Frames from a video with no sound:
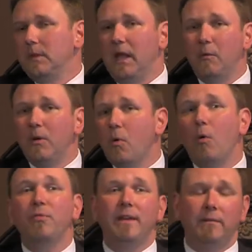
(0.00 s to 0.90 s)
And we
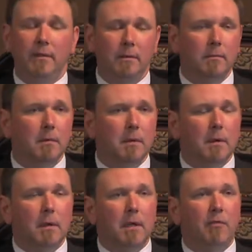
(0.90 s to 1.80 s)
won't think of them
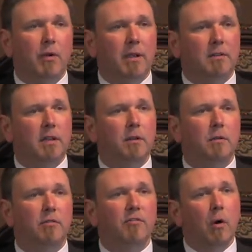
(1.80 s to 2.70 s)
if we continue
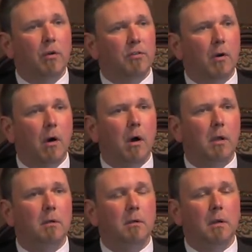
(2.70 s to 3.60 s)
to focus
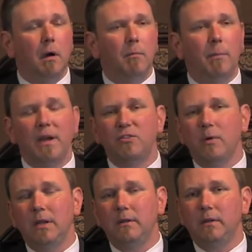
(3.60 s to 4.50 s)
on
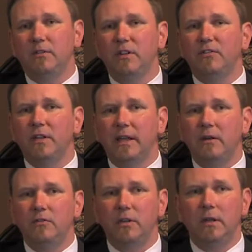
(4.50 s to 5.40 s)
perpetuating the existing
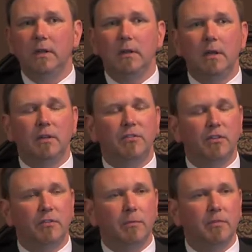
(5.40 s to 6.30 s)
energy
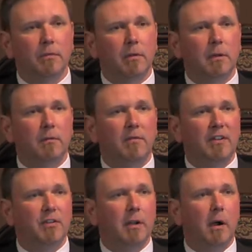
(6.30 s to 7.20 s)
systems and
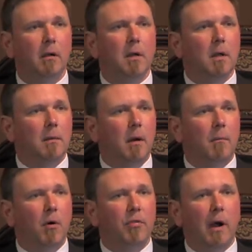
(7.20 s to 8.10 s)
investing
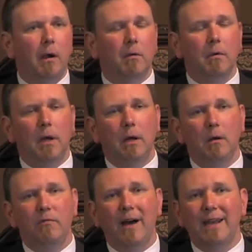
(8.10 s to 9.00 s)
both
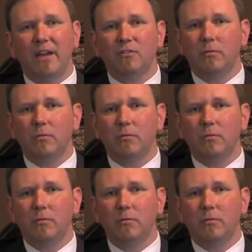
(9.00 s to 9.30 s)
our financial